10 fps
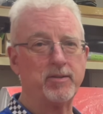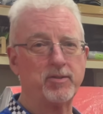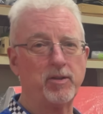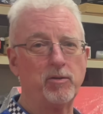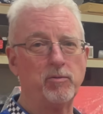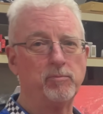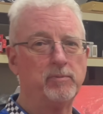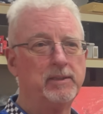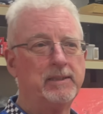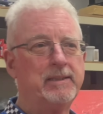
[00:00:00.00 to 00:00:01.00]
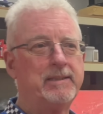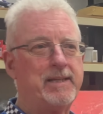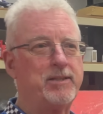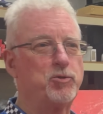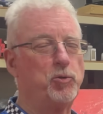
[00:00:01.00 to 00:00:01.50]
So
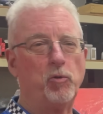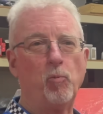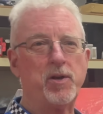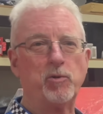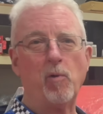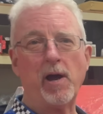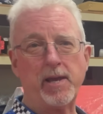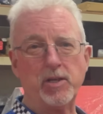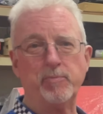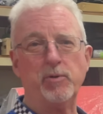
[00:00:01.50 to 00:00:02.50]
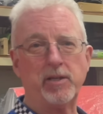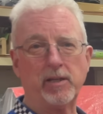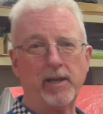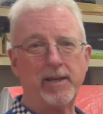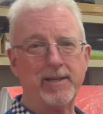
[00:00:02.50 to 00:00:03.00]
it sort of went away as
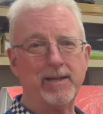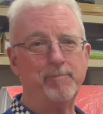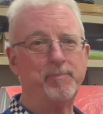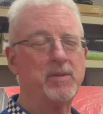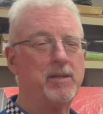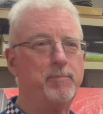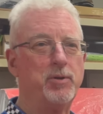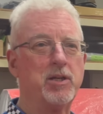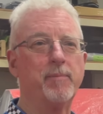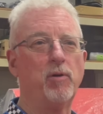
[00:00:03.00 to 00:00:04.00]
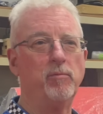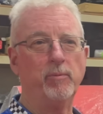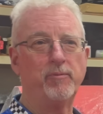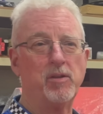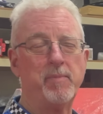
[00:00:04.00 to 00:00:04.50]
being a
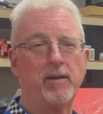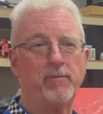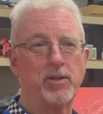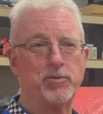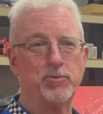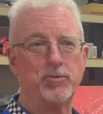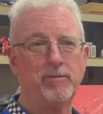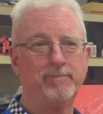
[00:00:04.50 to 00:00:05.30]
problem for the manufacturers.